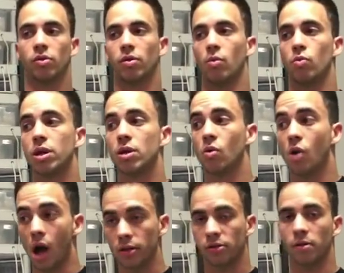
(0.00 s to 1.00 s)
We
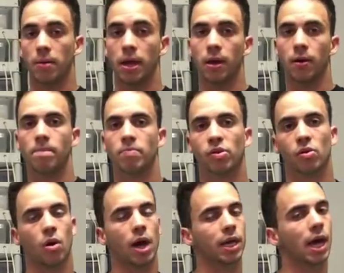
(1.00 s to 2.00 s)
got some in, so
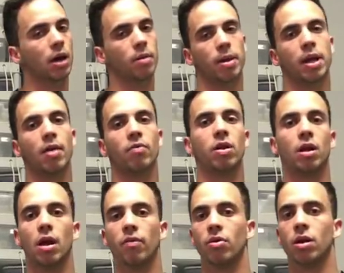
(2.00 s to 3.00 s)
I get them in
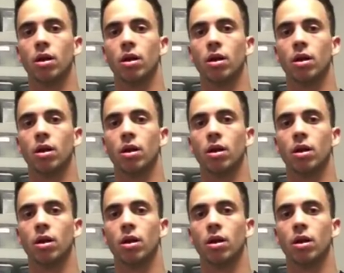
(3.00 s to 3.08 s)
every